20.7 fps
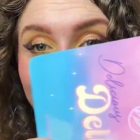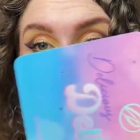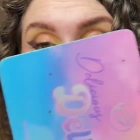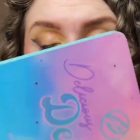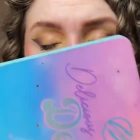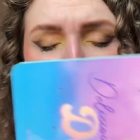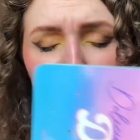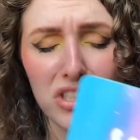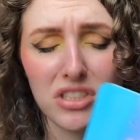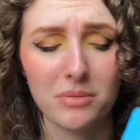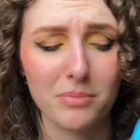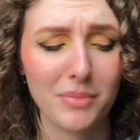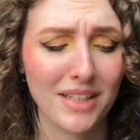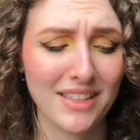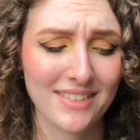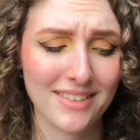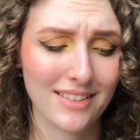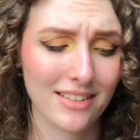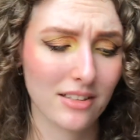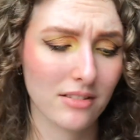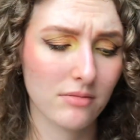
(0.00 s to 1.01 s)
She's
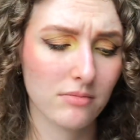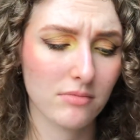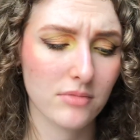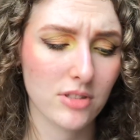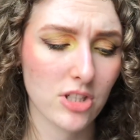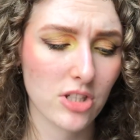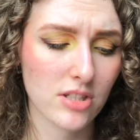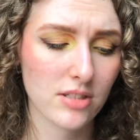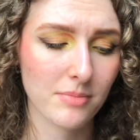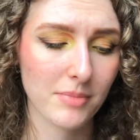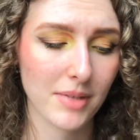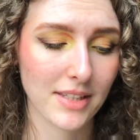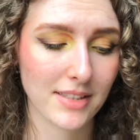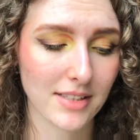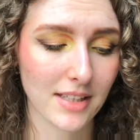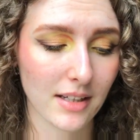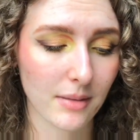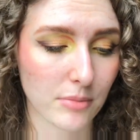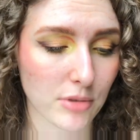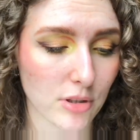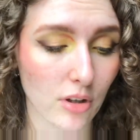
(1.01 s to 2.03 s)
amazing. She's
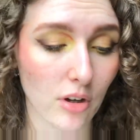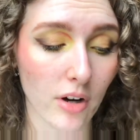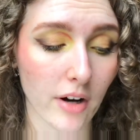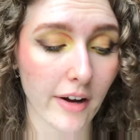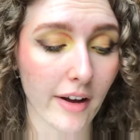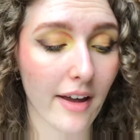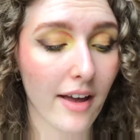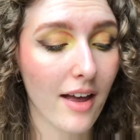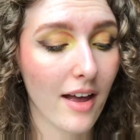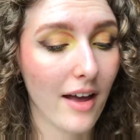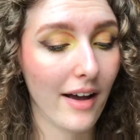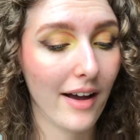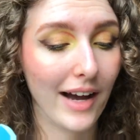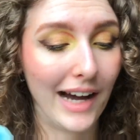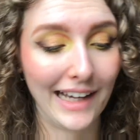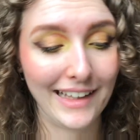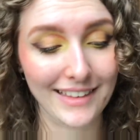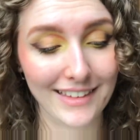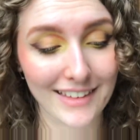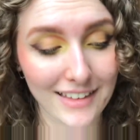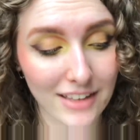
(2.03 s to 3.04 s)
amazing. I'm sorry. I
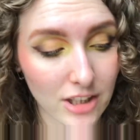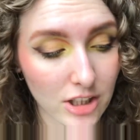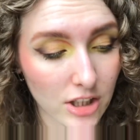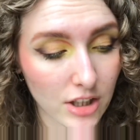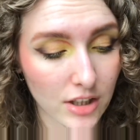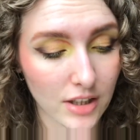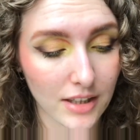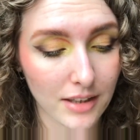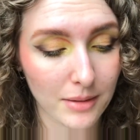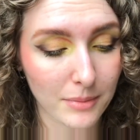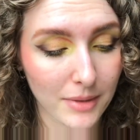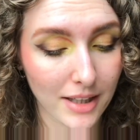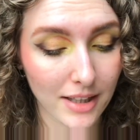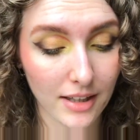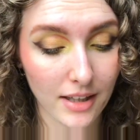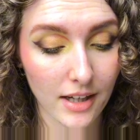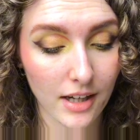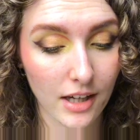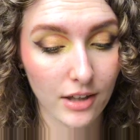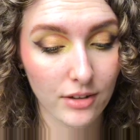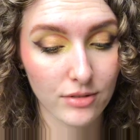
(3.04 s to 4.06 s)
need her in my
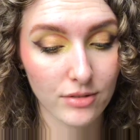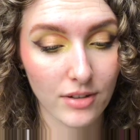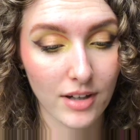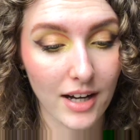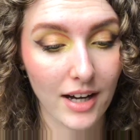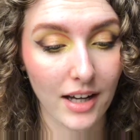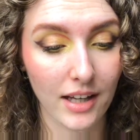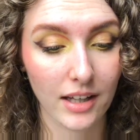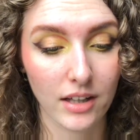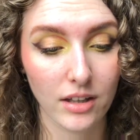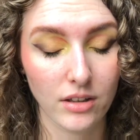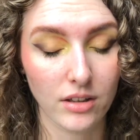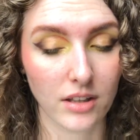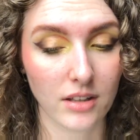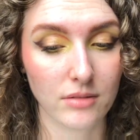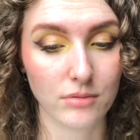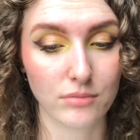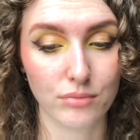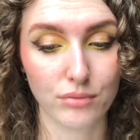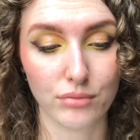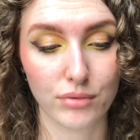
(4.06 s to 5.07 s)
life. I
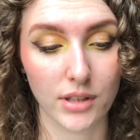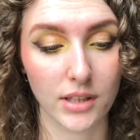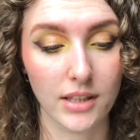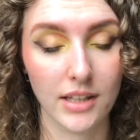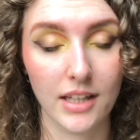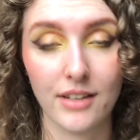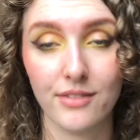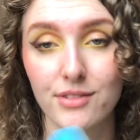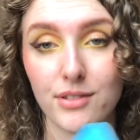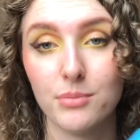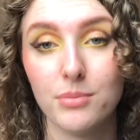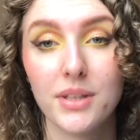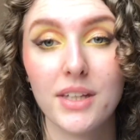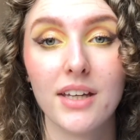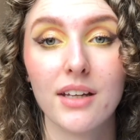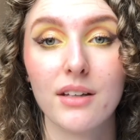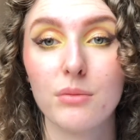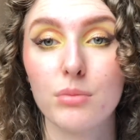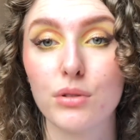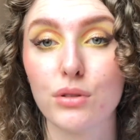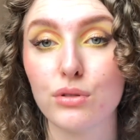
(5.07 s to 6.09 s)
will never be
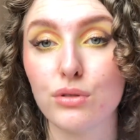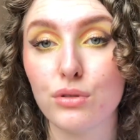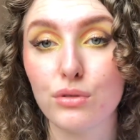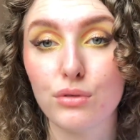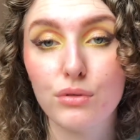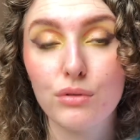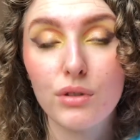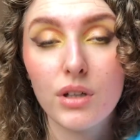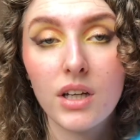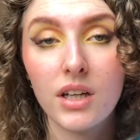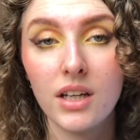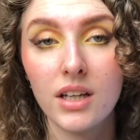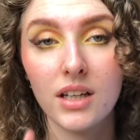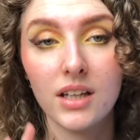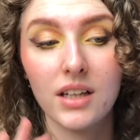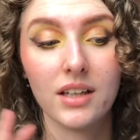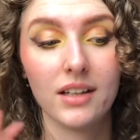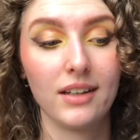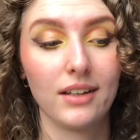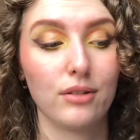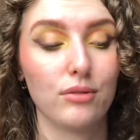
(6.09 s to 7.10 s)
able to
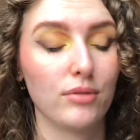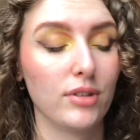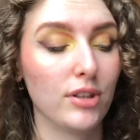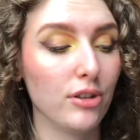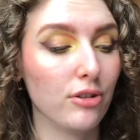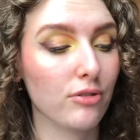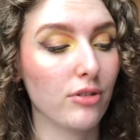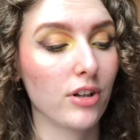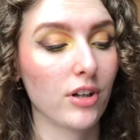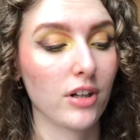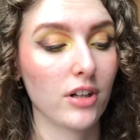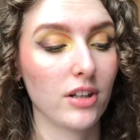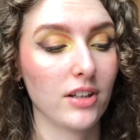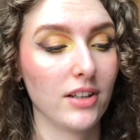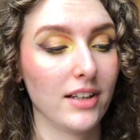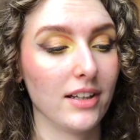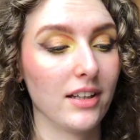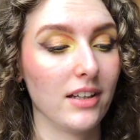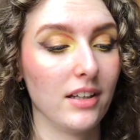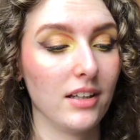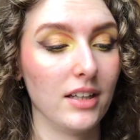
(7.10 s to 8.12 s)
get rid of her.
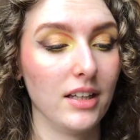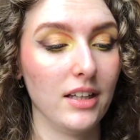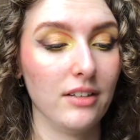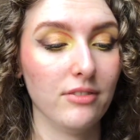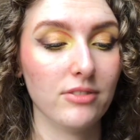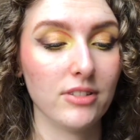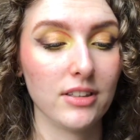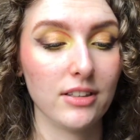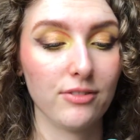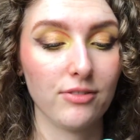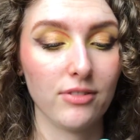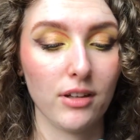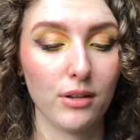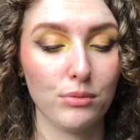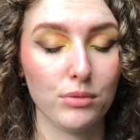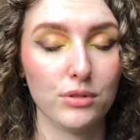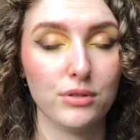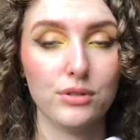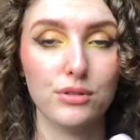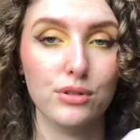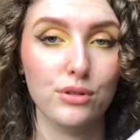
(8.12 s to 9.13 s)
Like, even if I
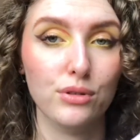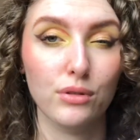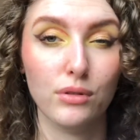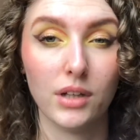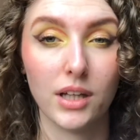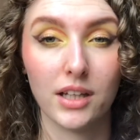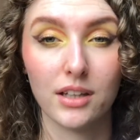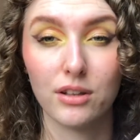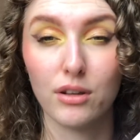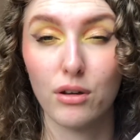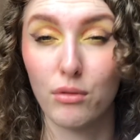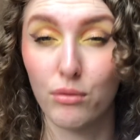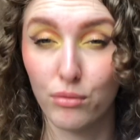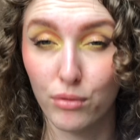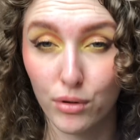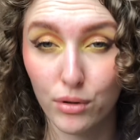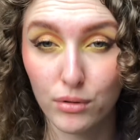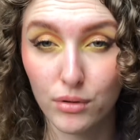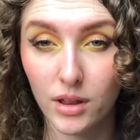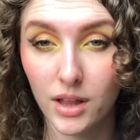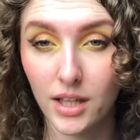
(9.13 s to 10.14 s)
would do like the
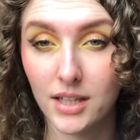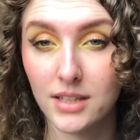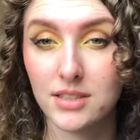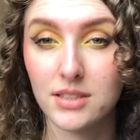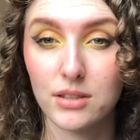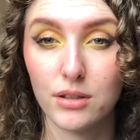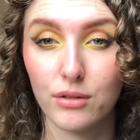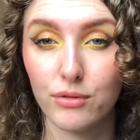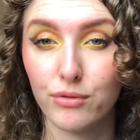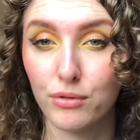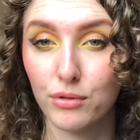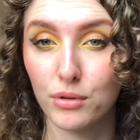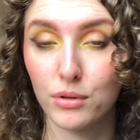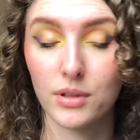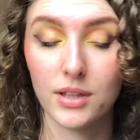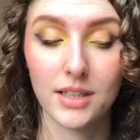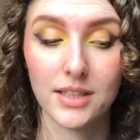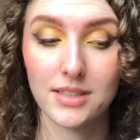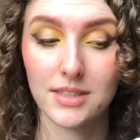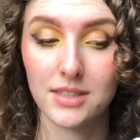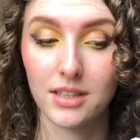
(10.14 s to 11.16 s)
rootless of
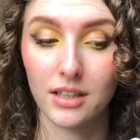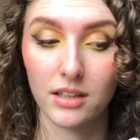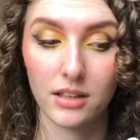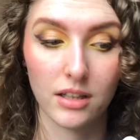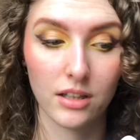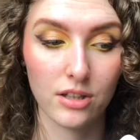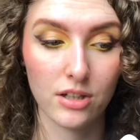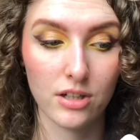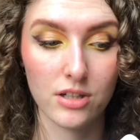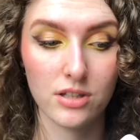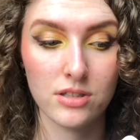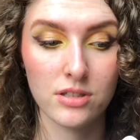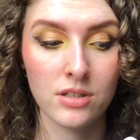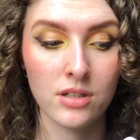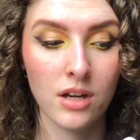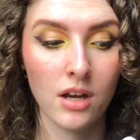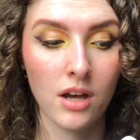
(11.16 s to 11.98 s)
rootless decolors,